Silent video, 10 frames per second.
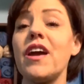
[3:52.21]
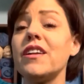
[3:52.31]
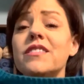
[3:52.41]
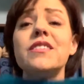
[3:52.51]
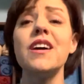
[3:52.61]

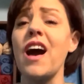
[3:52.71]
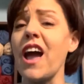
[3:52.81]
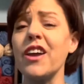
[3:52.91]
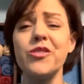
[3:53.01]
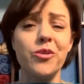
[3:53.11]
and I
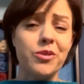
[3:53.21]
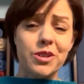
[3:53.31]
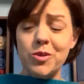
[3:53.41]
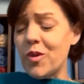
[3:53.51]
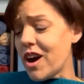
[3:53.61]
can throw it in
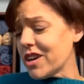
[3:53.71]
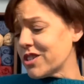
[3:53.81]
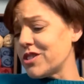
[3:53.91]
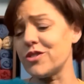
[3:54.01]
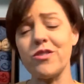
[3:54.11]
the wash,
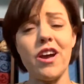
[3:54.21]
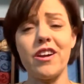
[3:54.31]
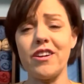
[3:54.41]
the dryer,